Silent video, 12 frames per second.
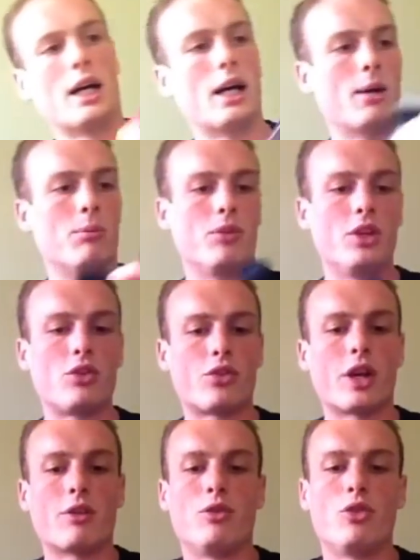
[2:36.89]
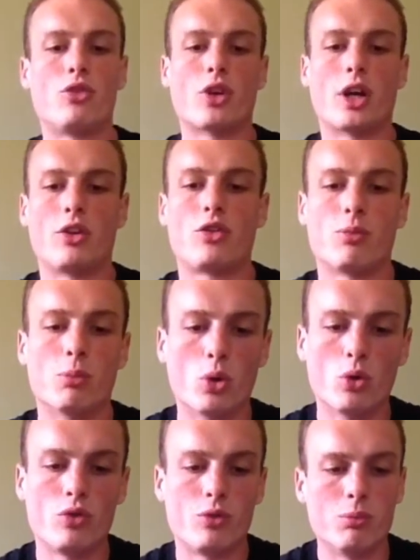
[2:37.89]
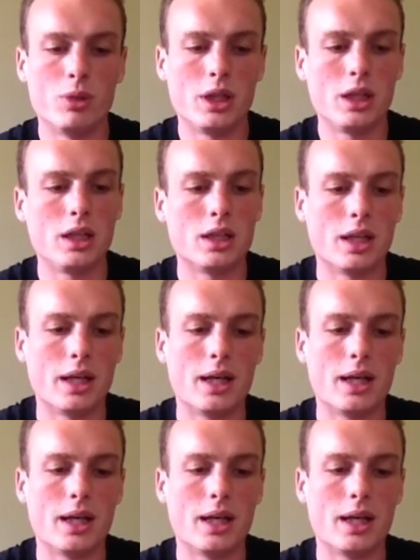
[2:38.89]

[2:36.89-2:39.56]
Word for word: Um, this stuff is size small for me.